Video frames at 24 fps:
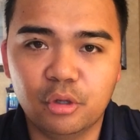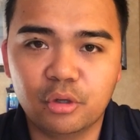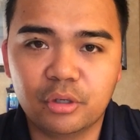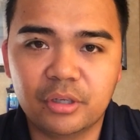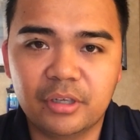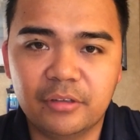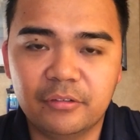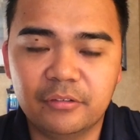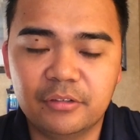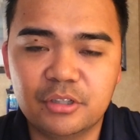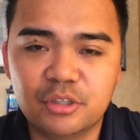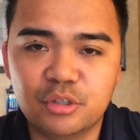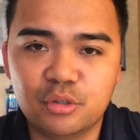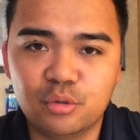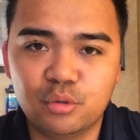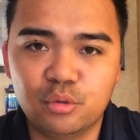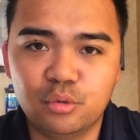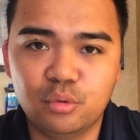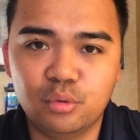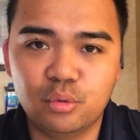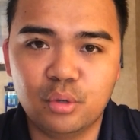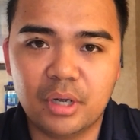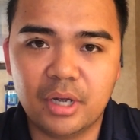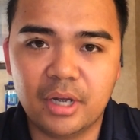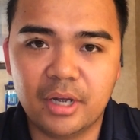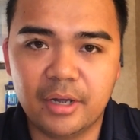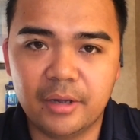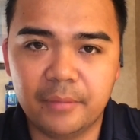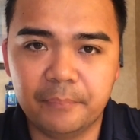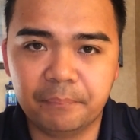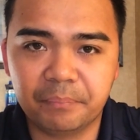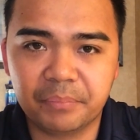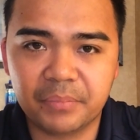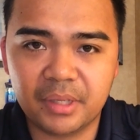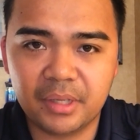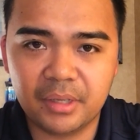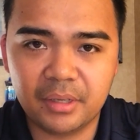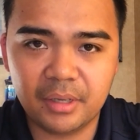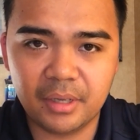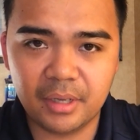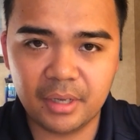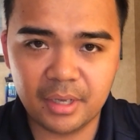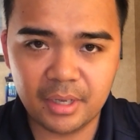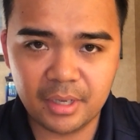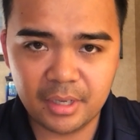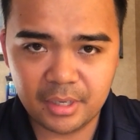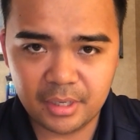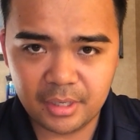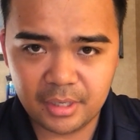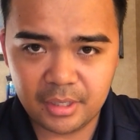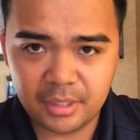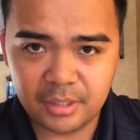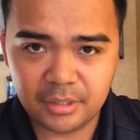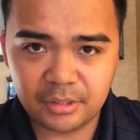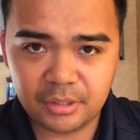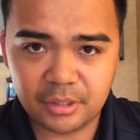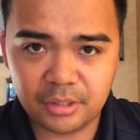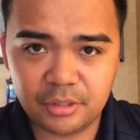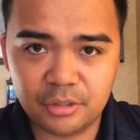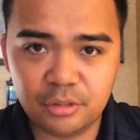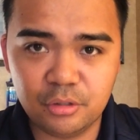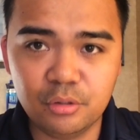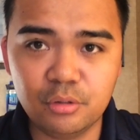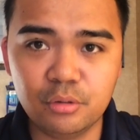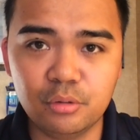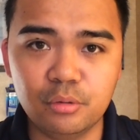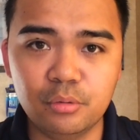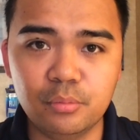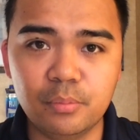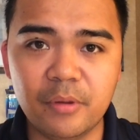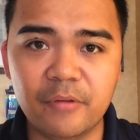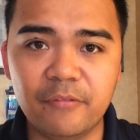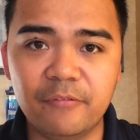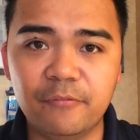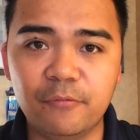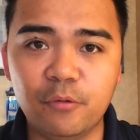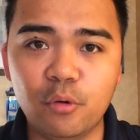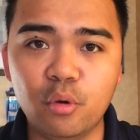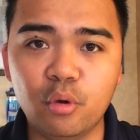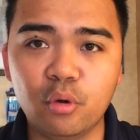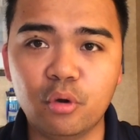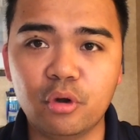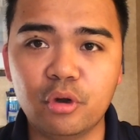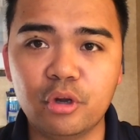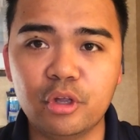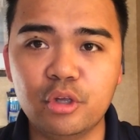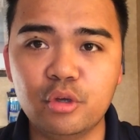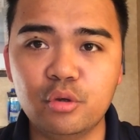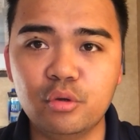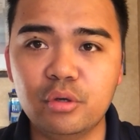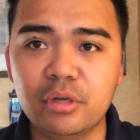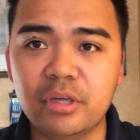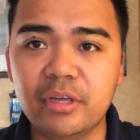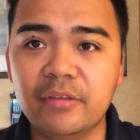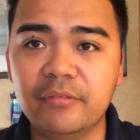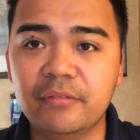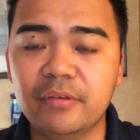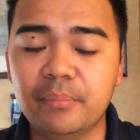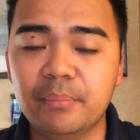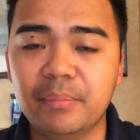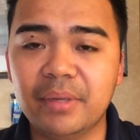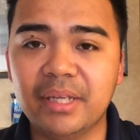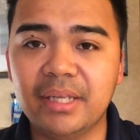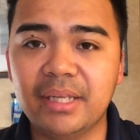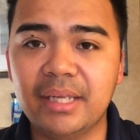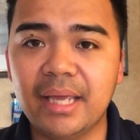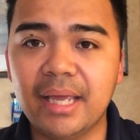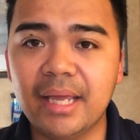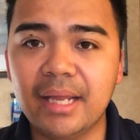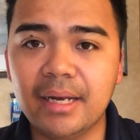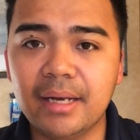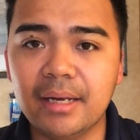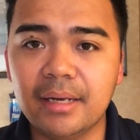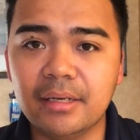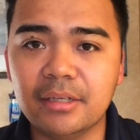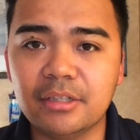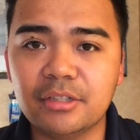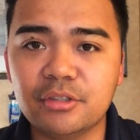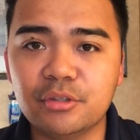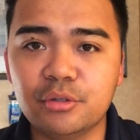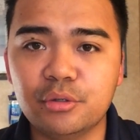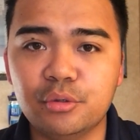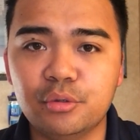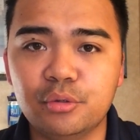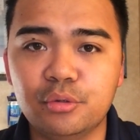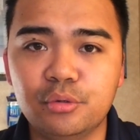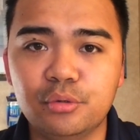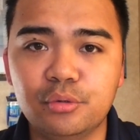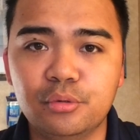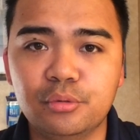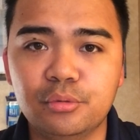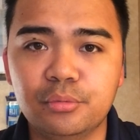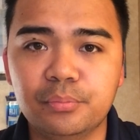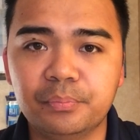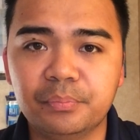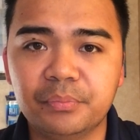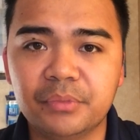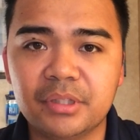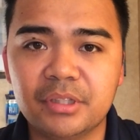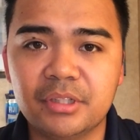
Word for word: looking to um, to do before you even begin to